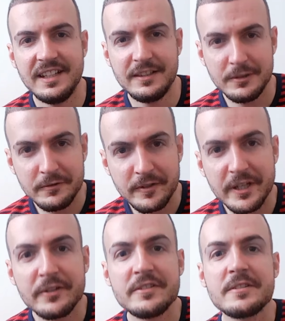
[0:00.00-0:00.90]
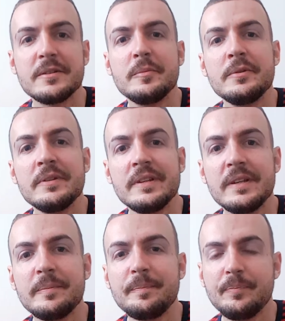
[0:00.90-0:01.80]
Hello, fragrance
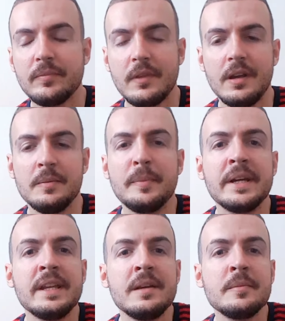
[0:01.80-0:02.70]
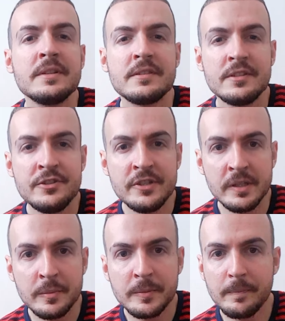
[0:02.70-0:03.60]
community. My name is
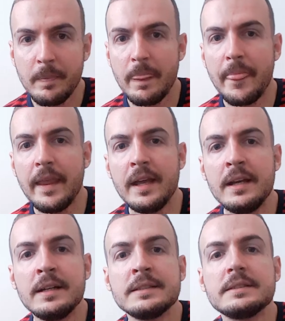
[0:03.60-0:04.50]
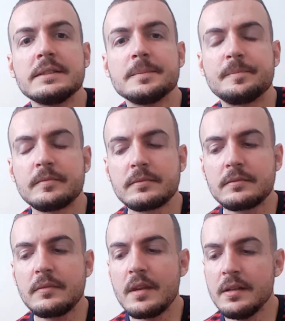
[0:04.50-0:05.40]
Jim, and
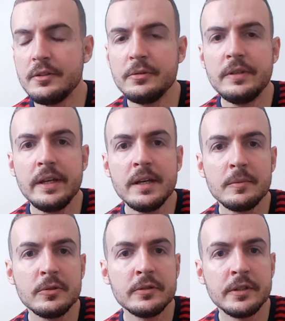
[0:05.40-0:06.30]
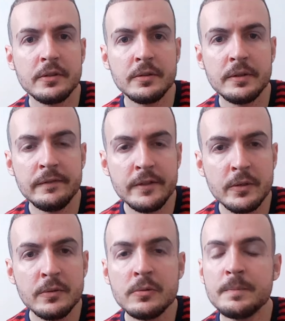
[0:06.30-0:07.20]
today I'm going to
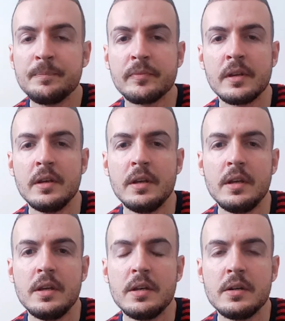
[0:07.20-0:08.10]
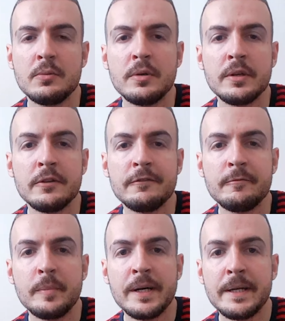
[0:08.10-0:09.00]
review one of
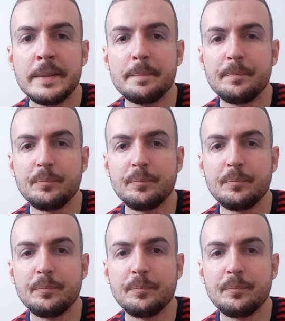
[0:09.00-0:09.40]
my